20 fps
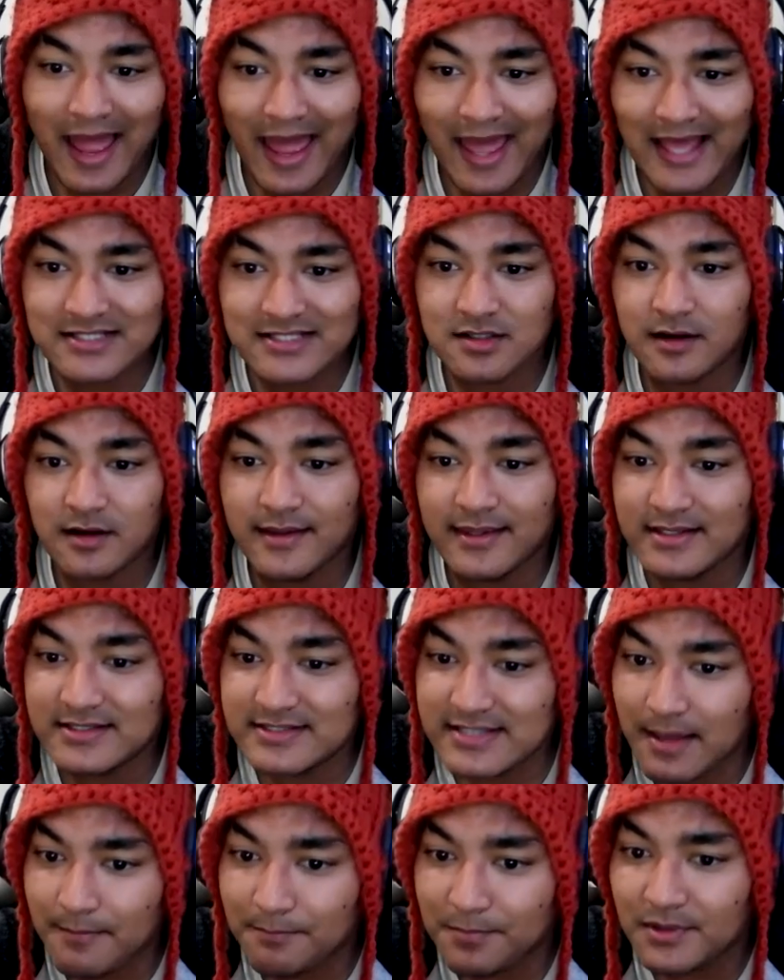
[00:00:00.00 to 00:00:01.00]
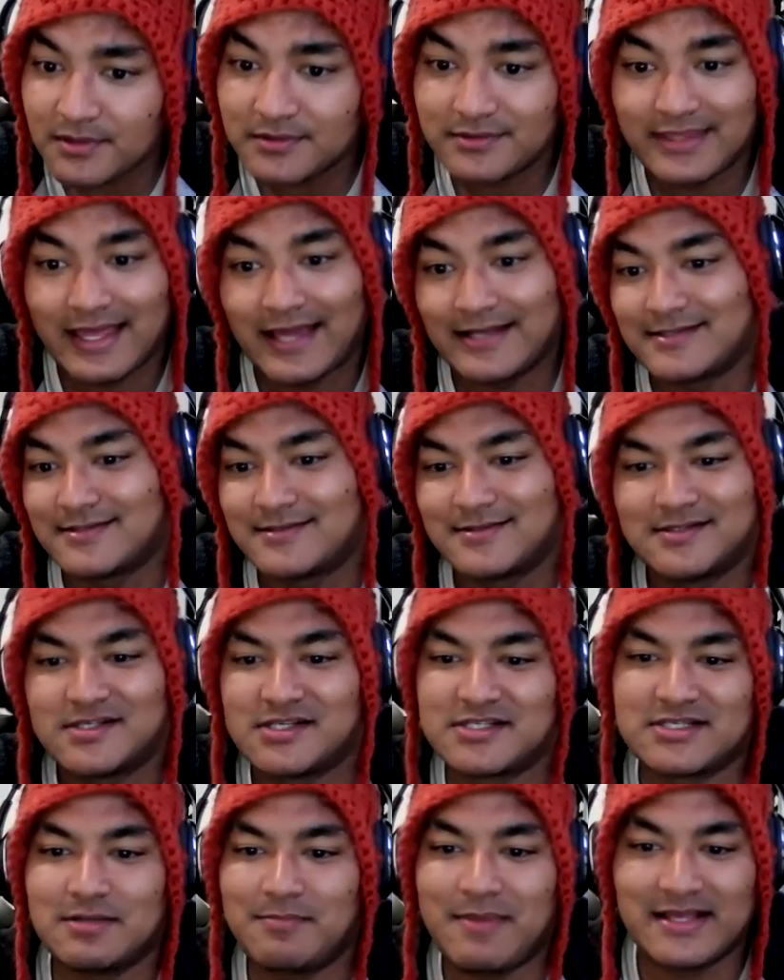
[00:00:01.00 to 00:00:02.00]
As an example, that
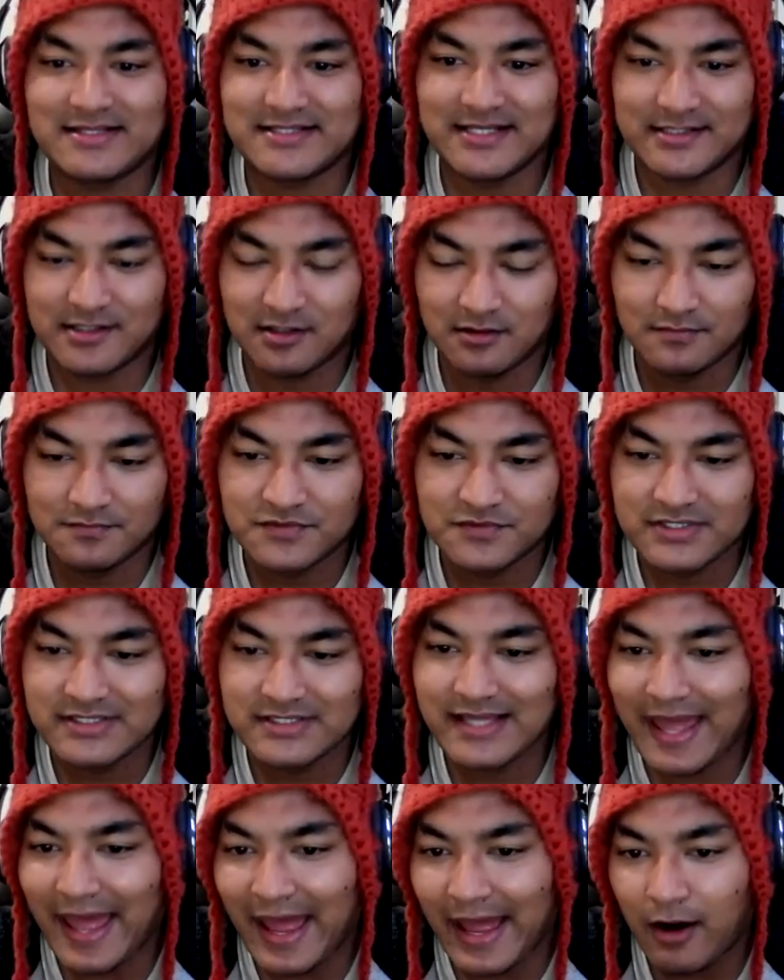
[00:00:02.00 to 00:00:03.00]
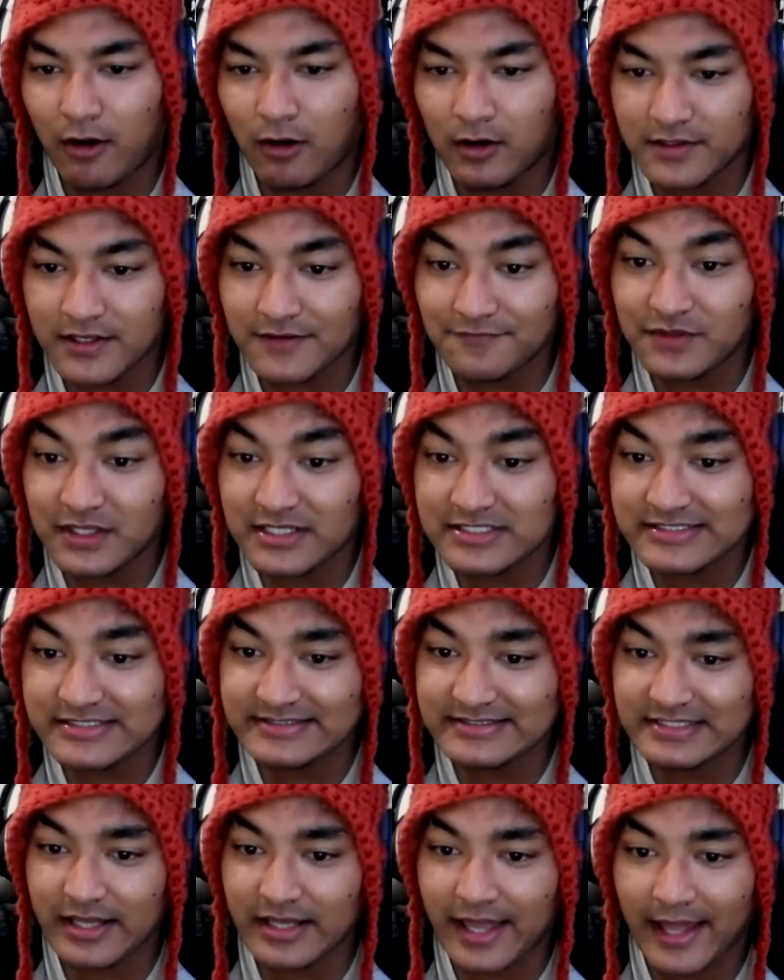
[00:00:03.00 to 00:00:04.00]
doesn't match at all. See, if there
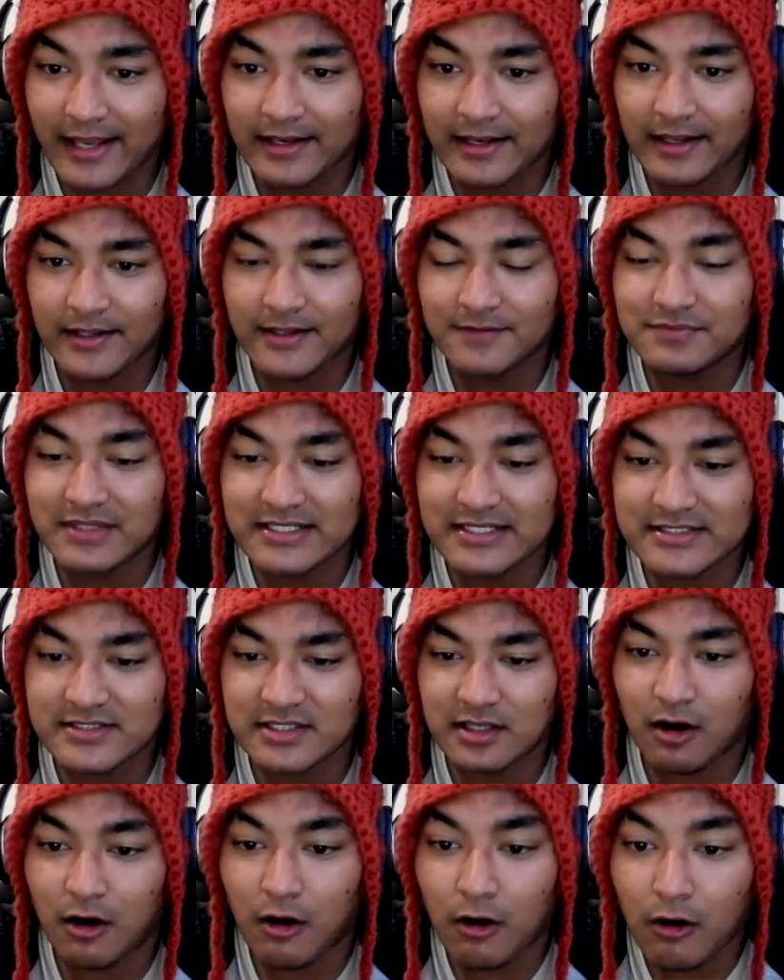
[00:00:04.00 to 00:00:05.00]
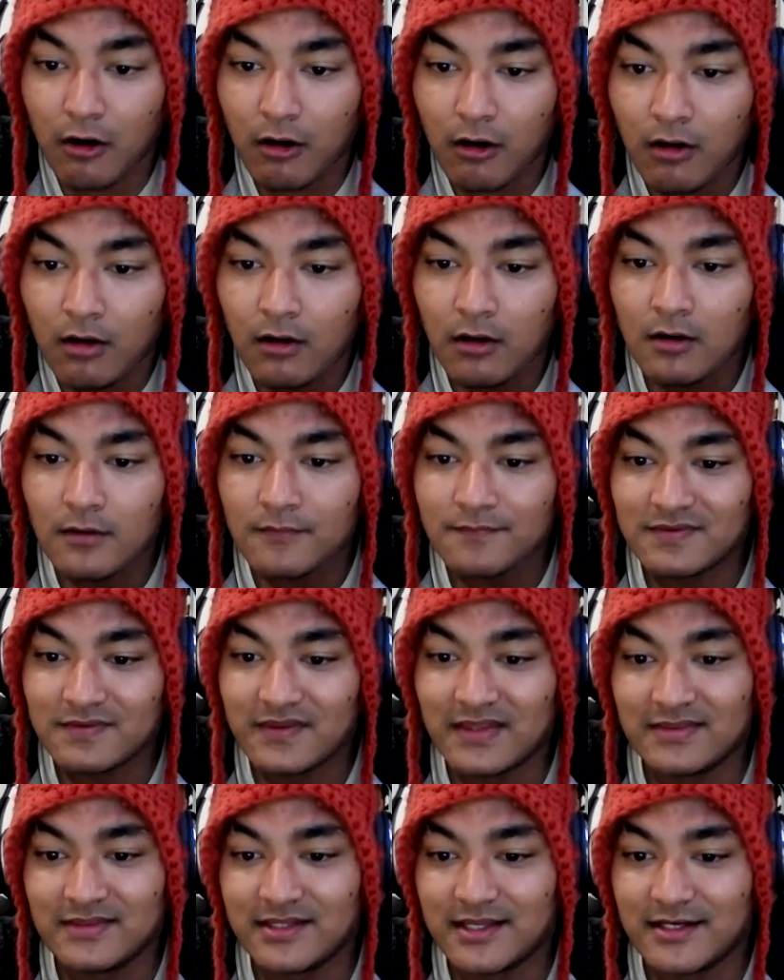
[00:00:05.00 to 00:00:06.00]
is or,
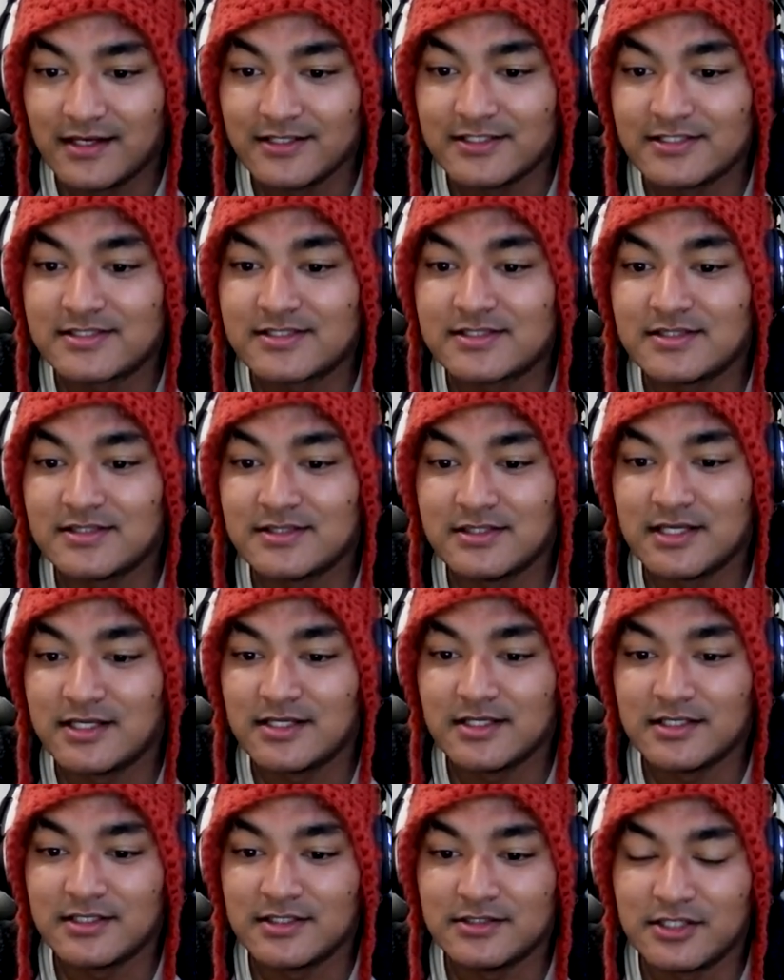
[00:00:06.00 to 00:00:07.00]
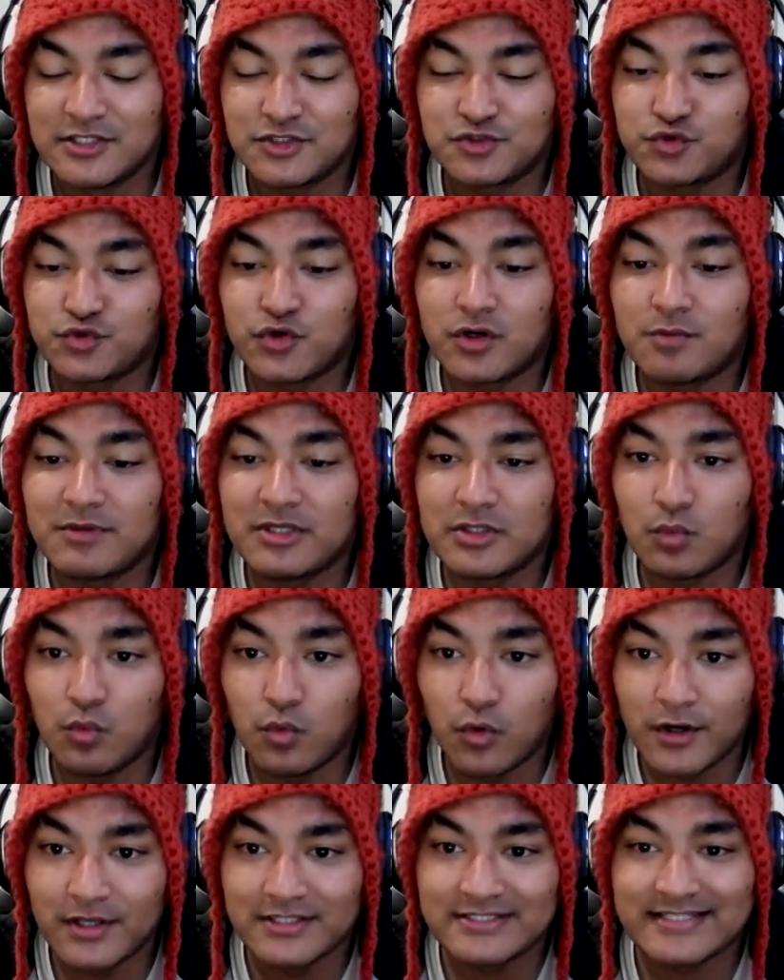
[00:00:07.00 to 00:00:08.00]
then there shouldn't be the
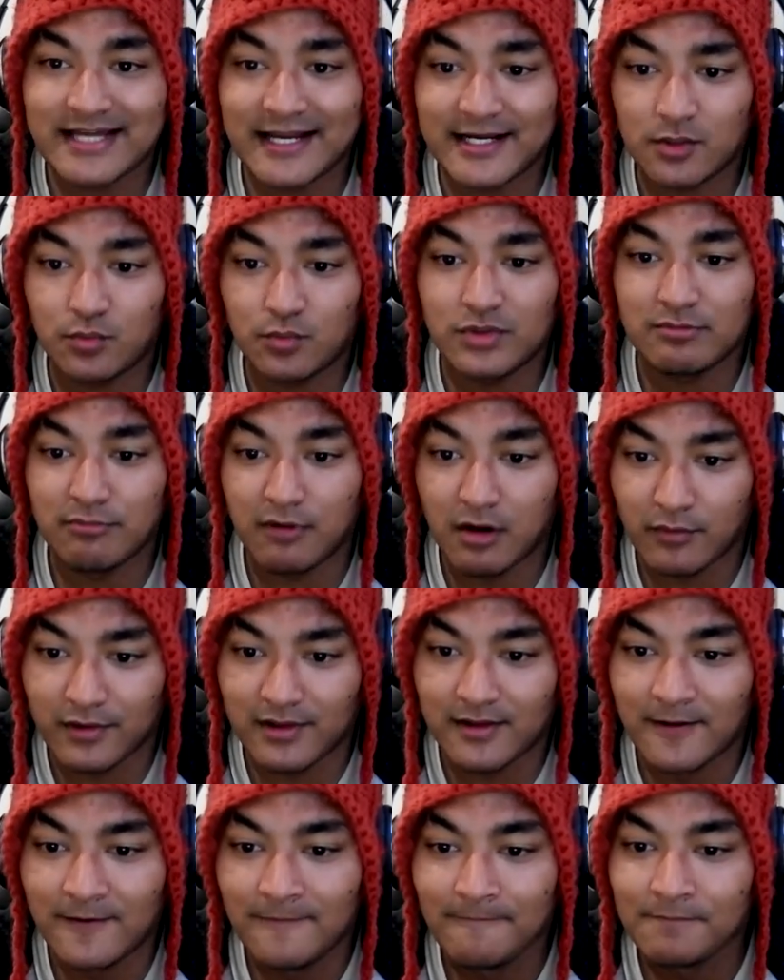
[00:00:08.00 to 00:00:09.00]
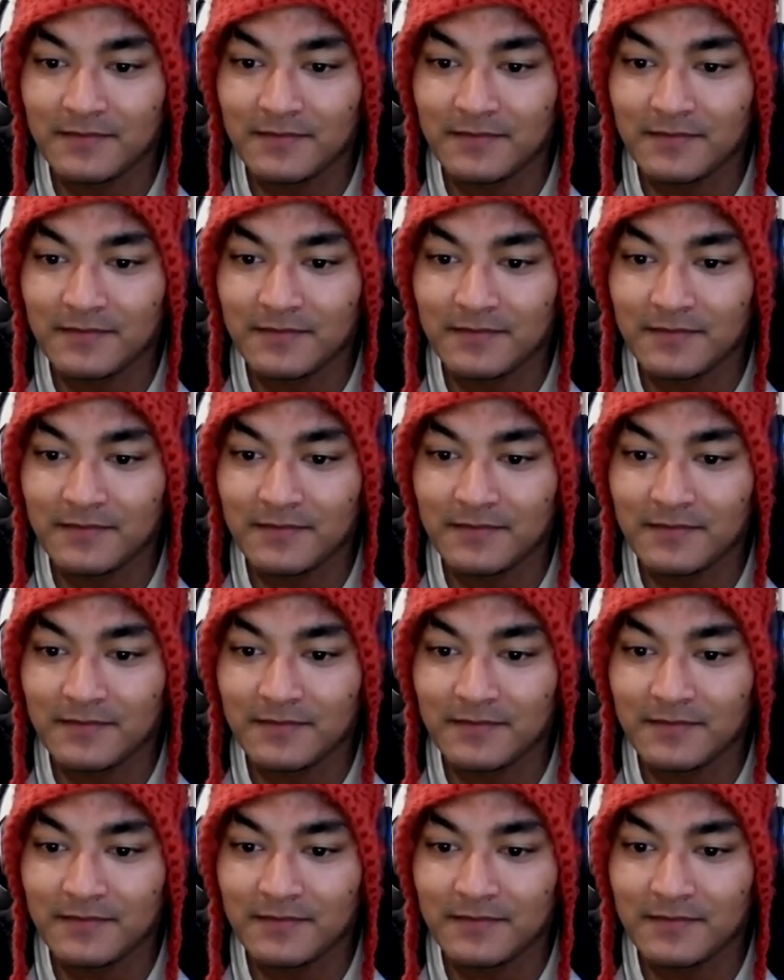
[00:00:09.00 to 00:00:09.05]
word starting with vowel.